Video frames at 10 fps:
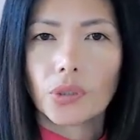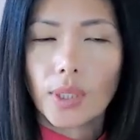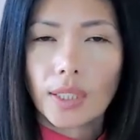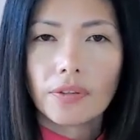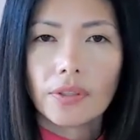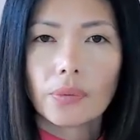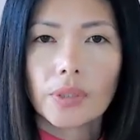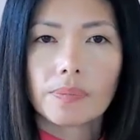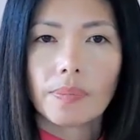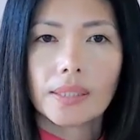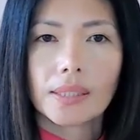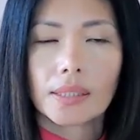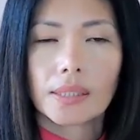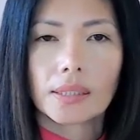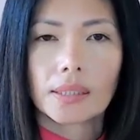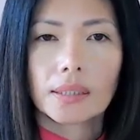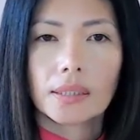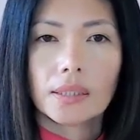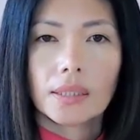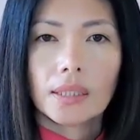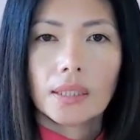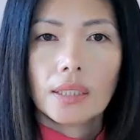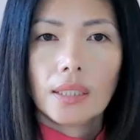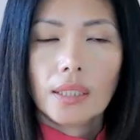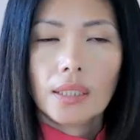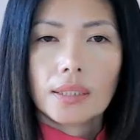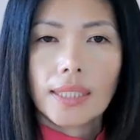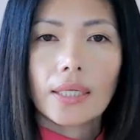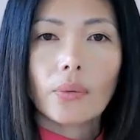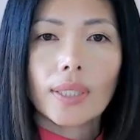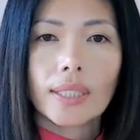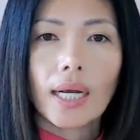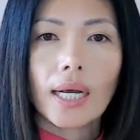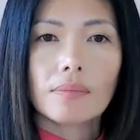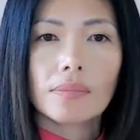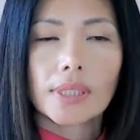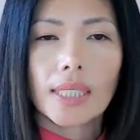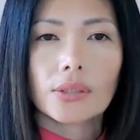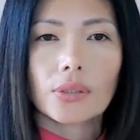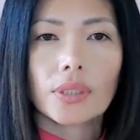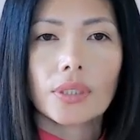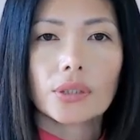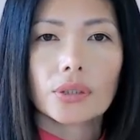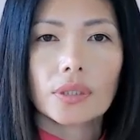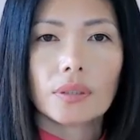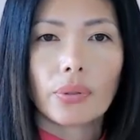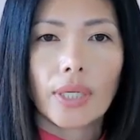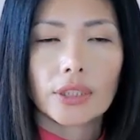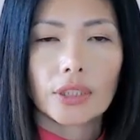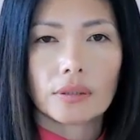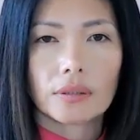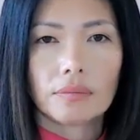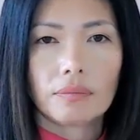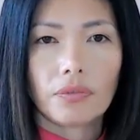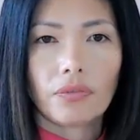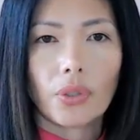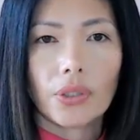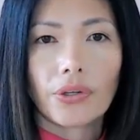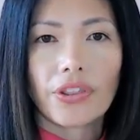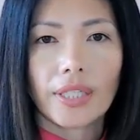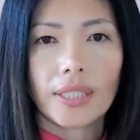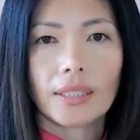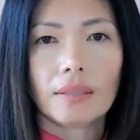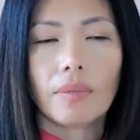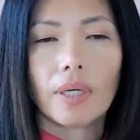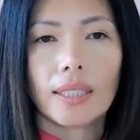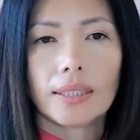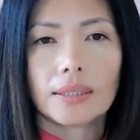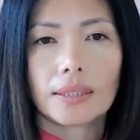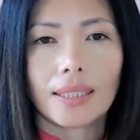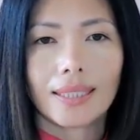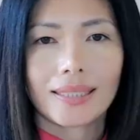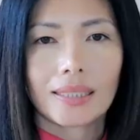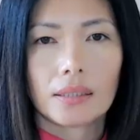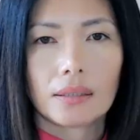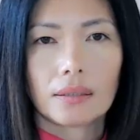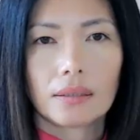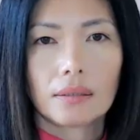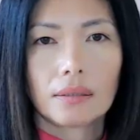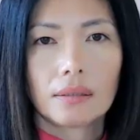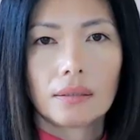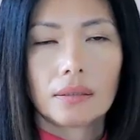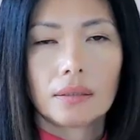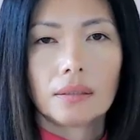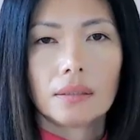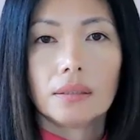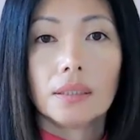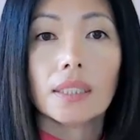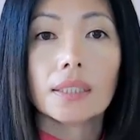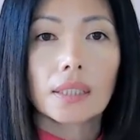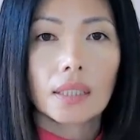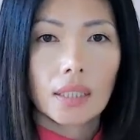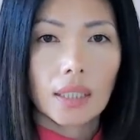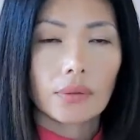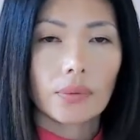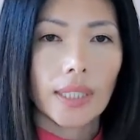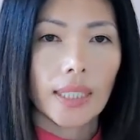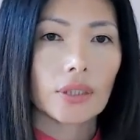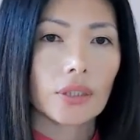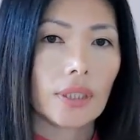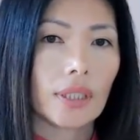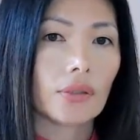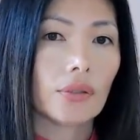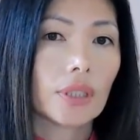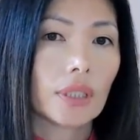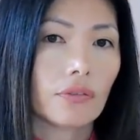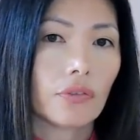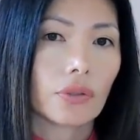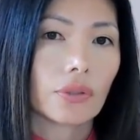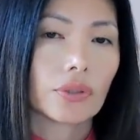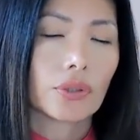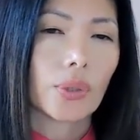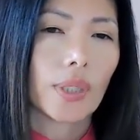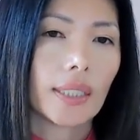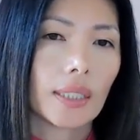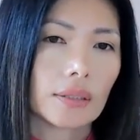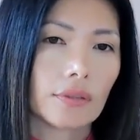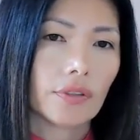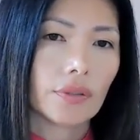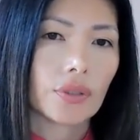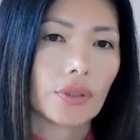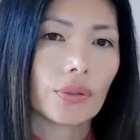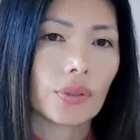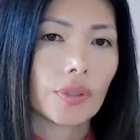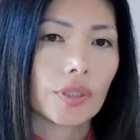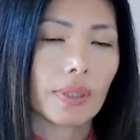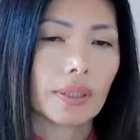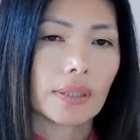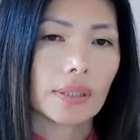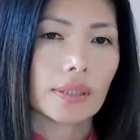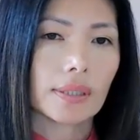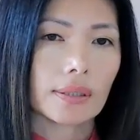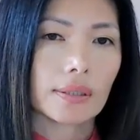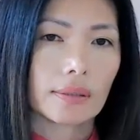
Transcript: Whatever the response is, take what comes as your initial impression before your thinking mind kicks in. It's the gut reaction that you're looking for, so try not to filter your responses.